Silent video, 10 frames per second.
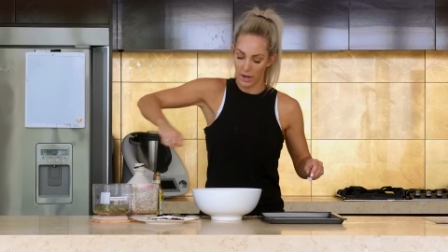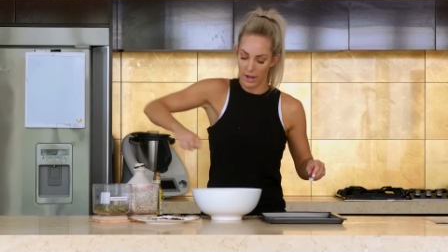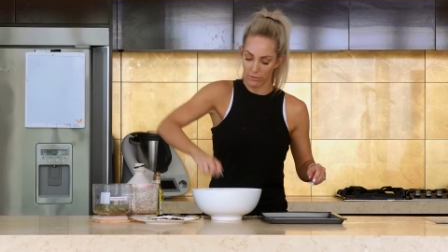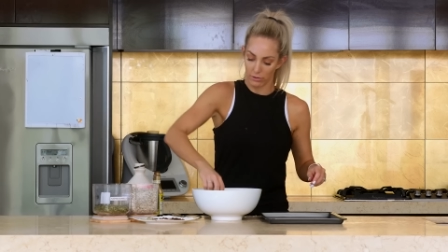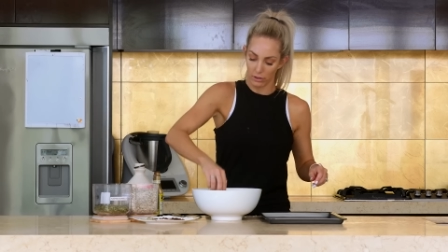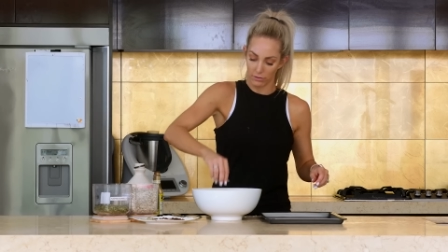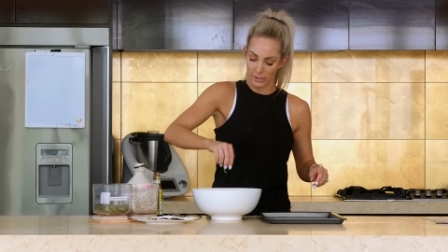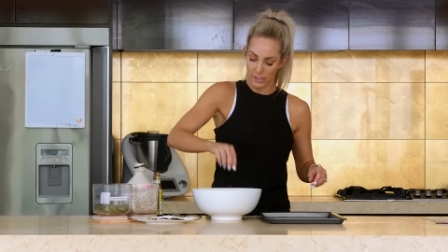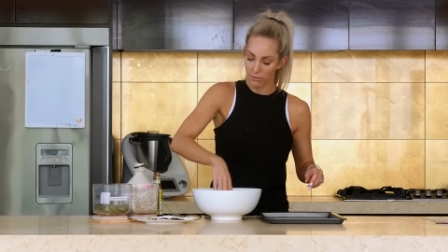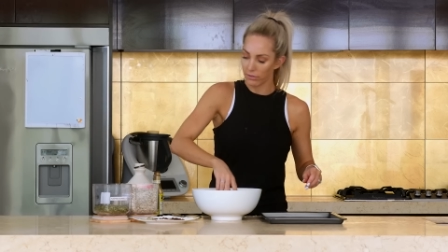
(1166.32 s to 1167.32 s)
handful of the
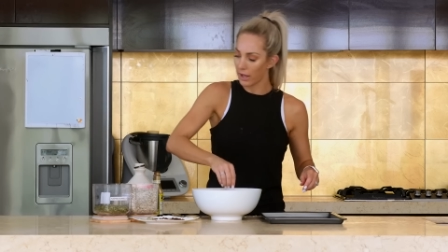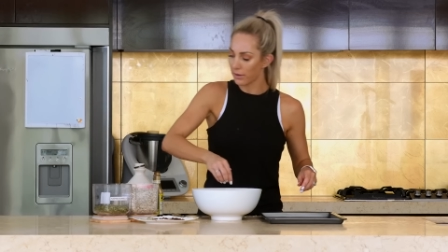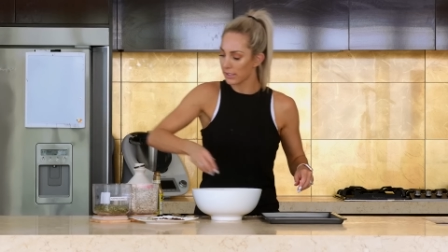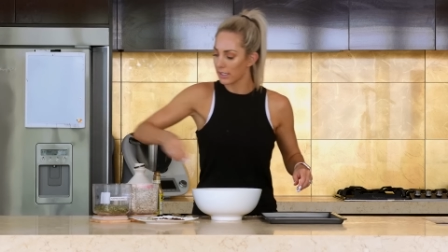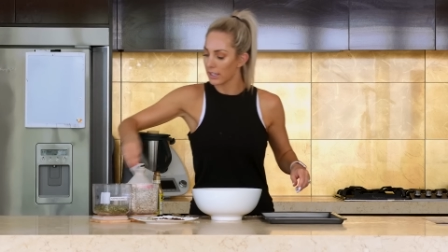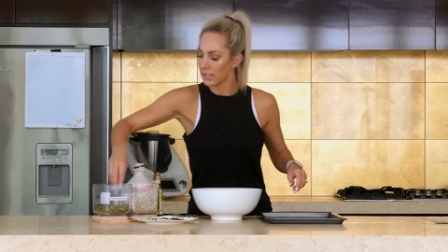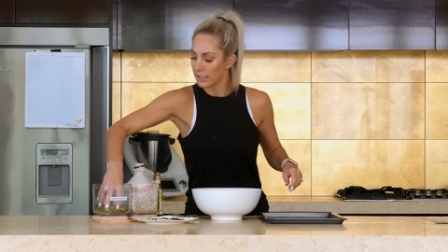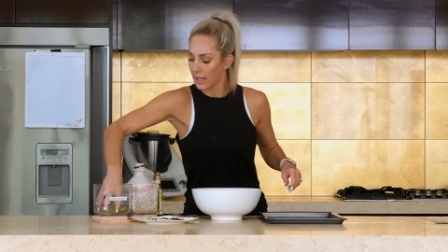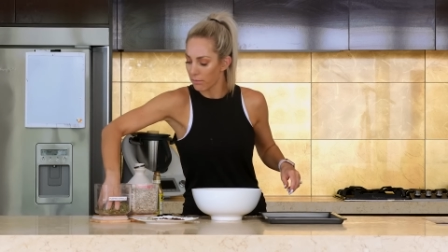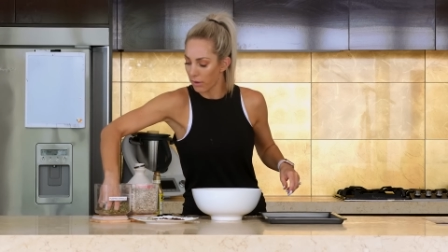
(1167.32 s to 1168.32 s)
sunflower seeds
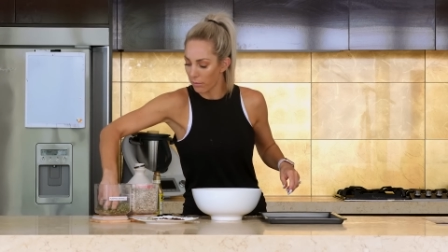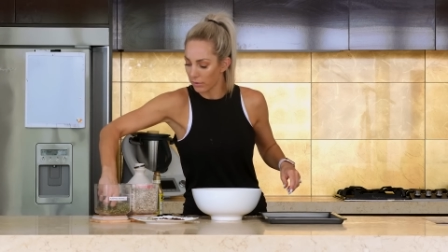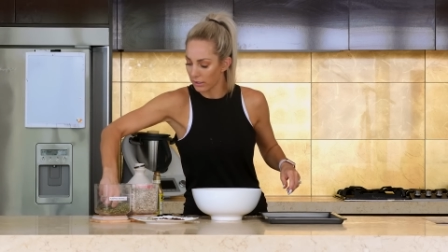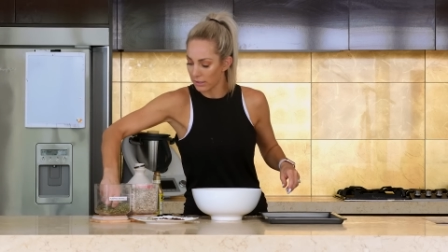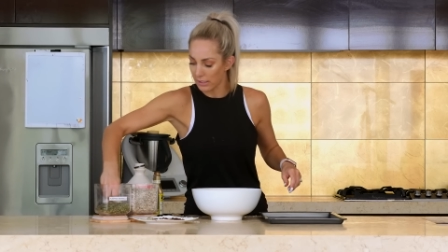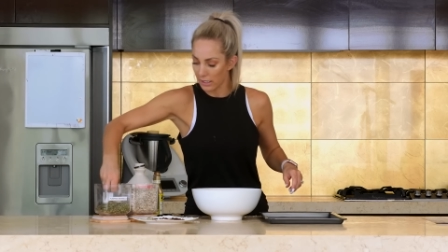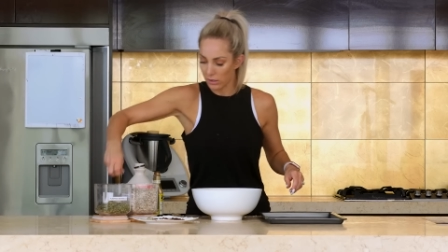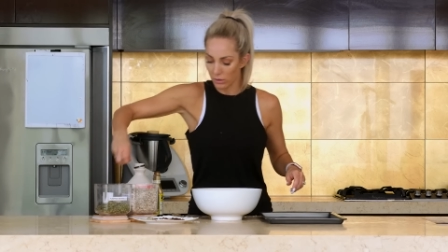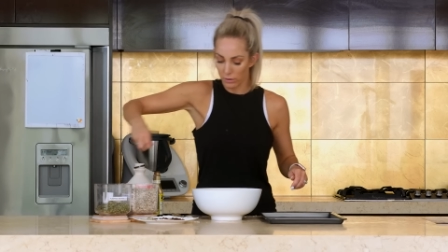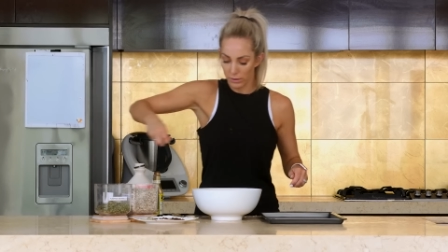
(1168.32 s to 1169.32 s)
and pumpkin
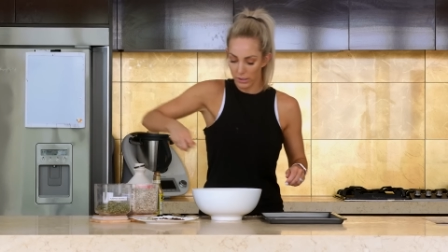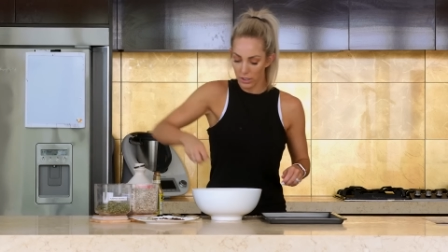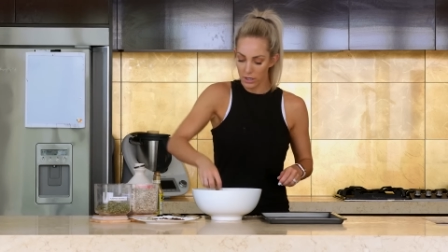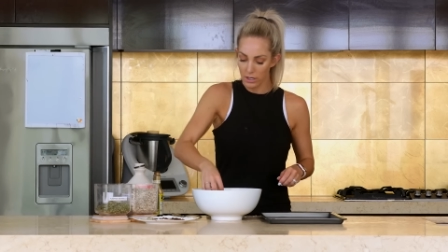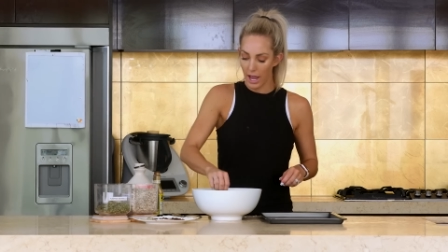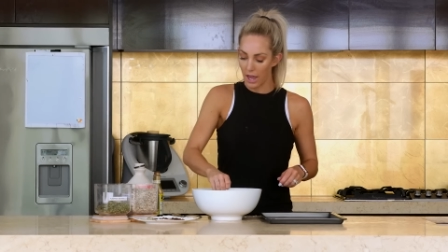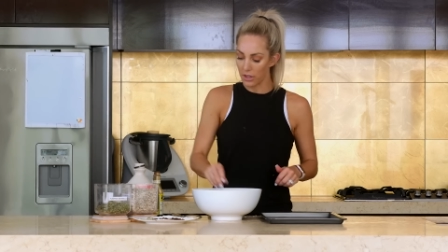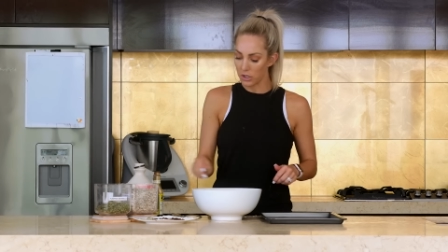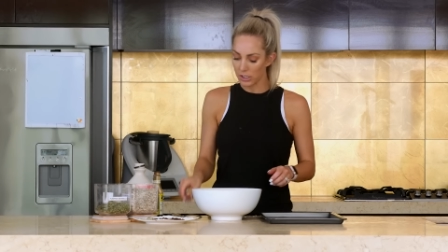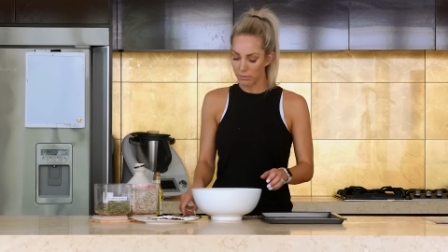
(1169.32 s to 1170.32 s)
seeds also, and
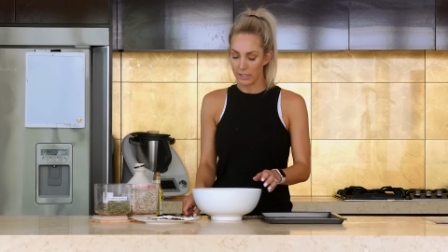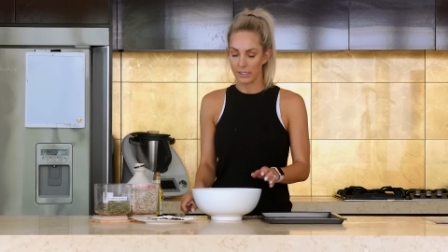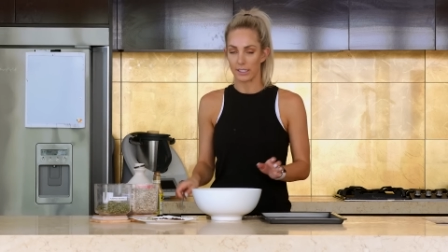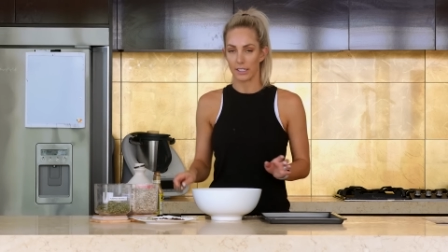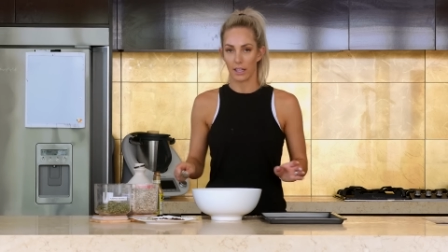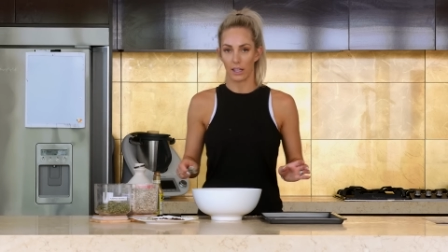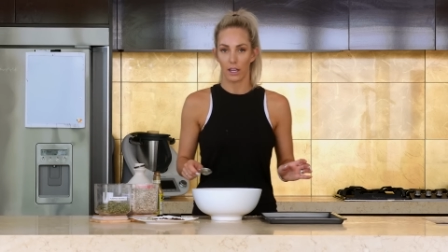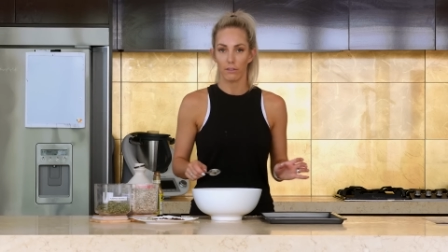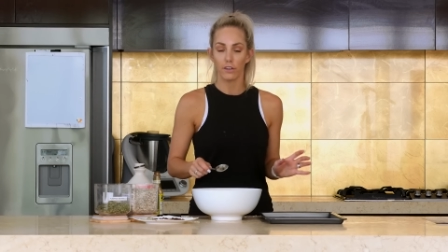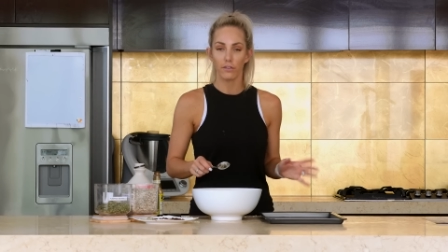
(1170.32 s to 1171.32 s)
then just mix it together.
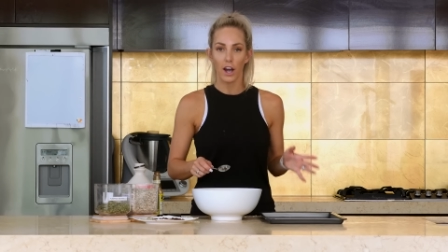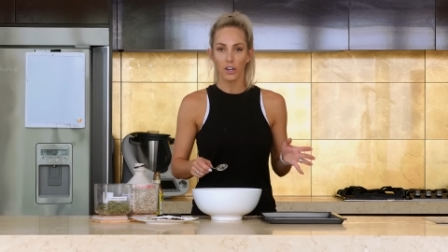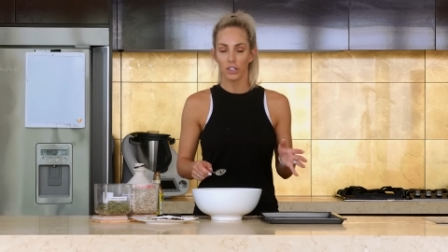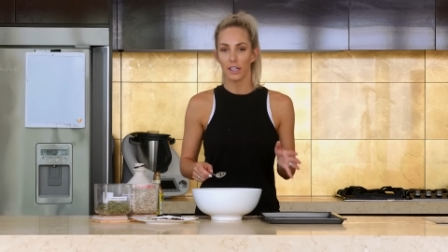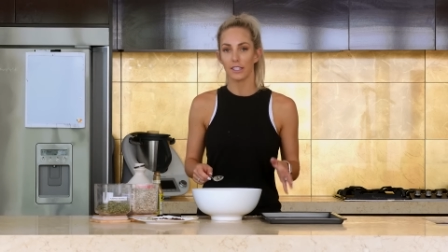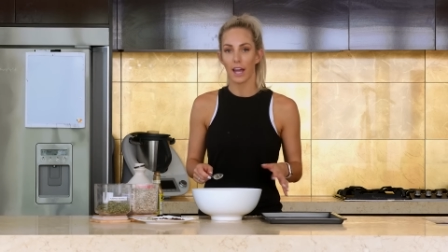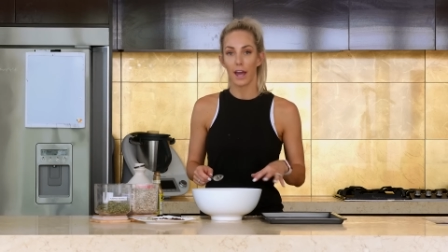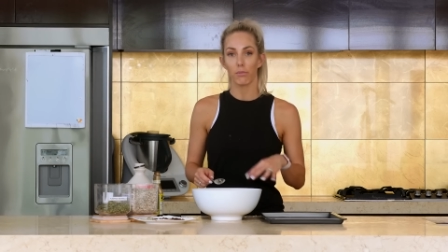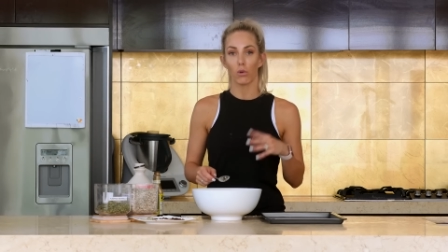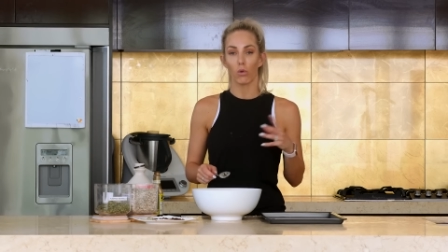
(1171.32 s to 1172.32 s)
If you find you need to
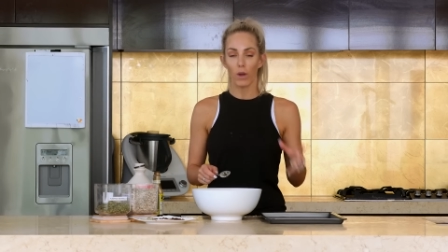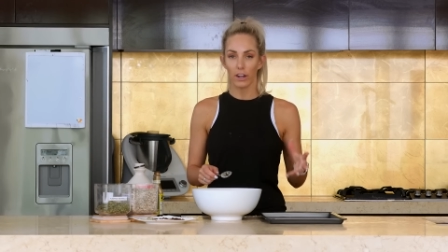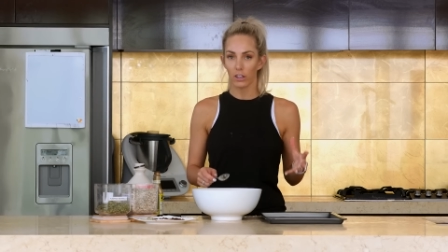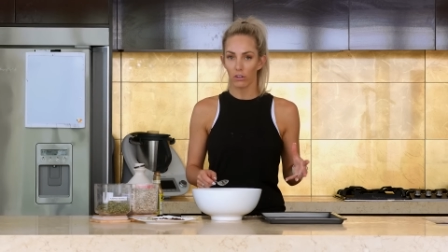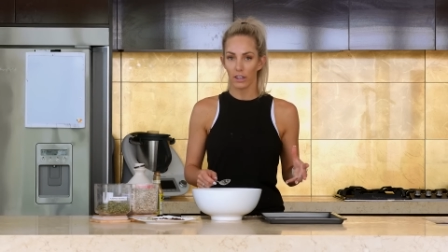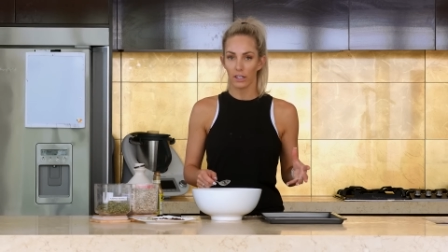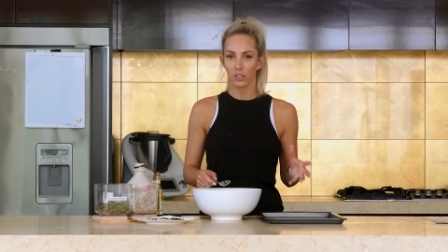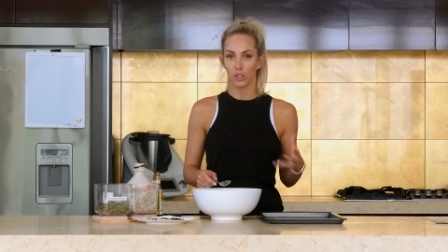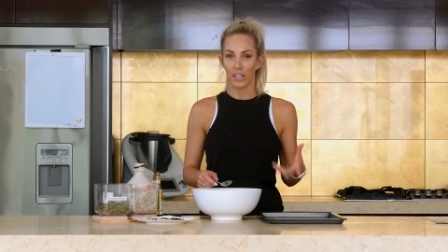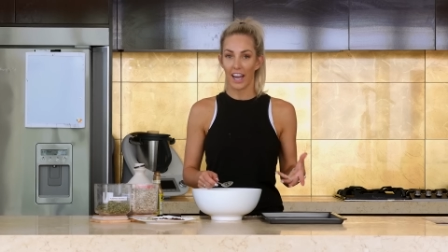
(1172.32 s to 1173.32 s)
add more wet
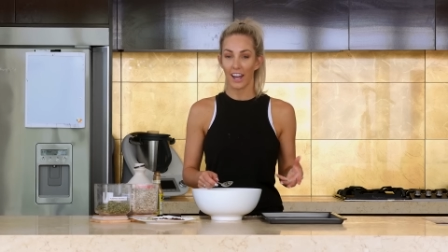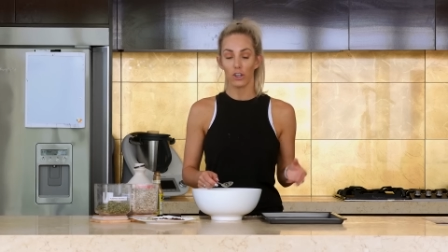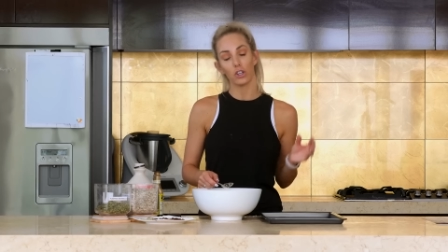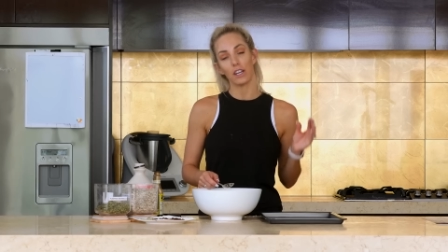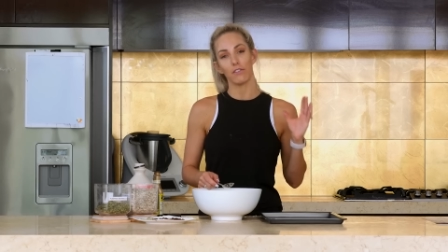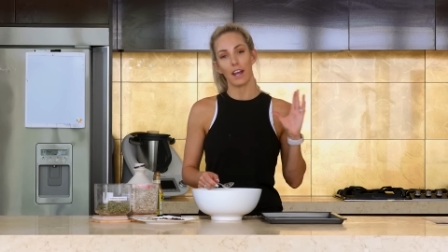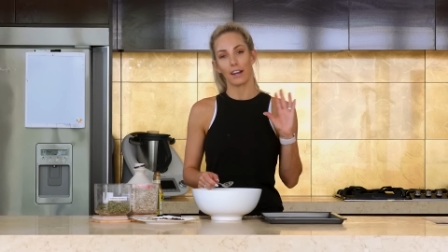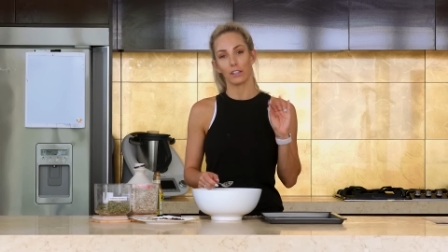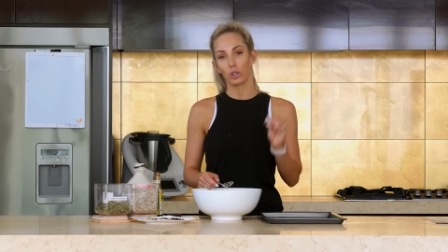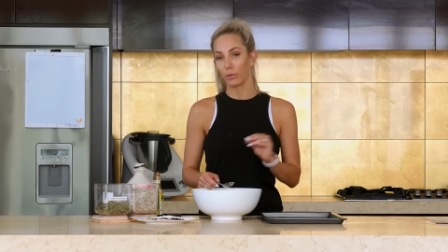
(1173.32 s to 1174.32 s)
ingredients, you can. You could even add
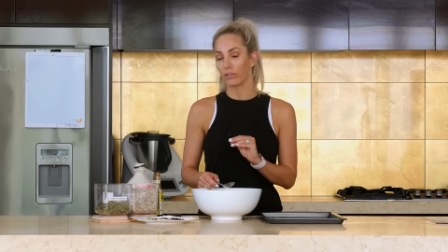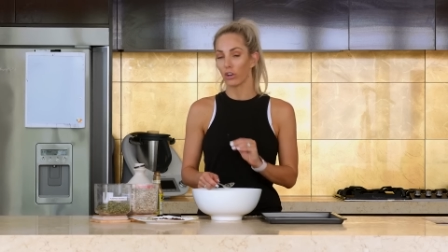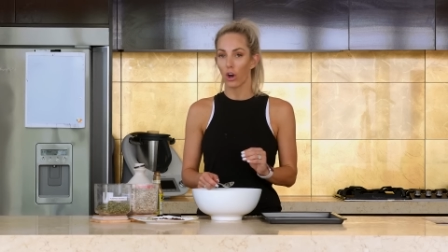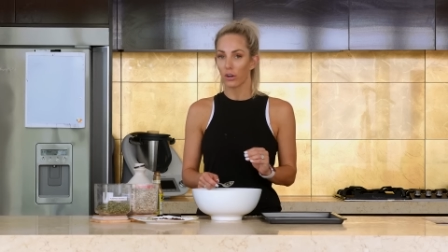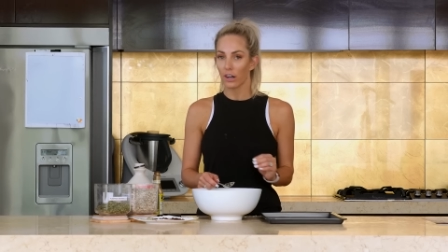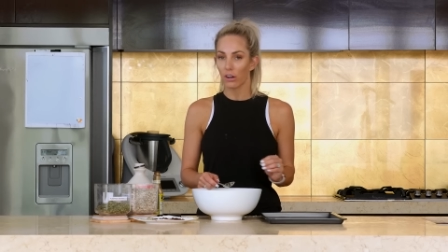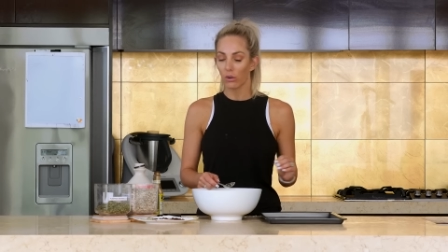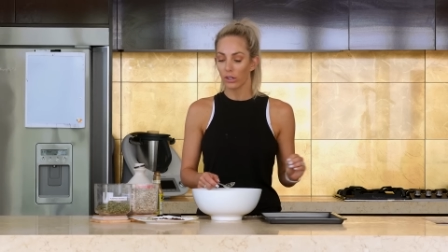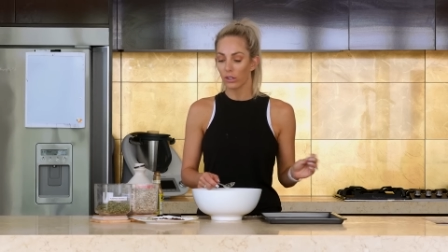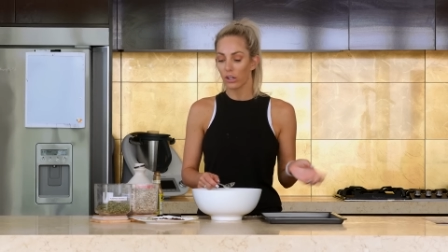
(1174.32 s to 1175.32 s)
a little bit of coconut
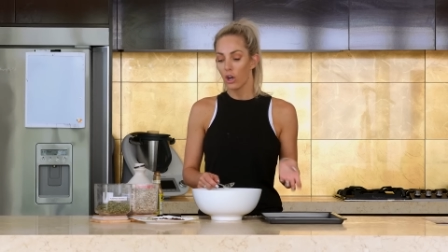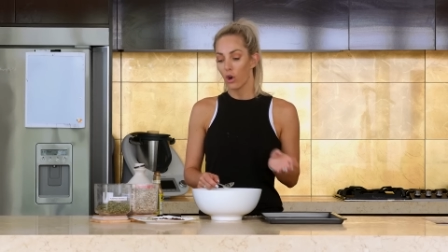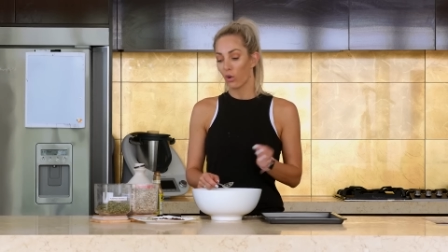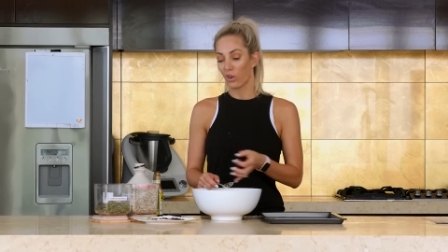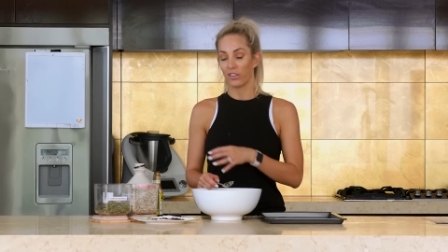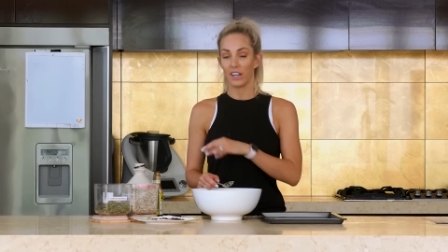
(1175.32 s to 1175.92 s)
oil, or if you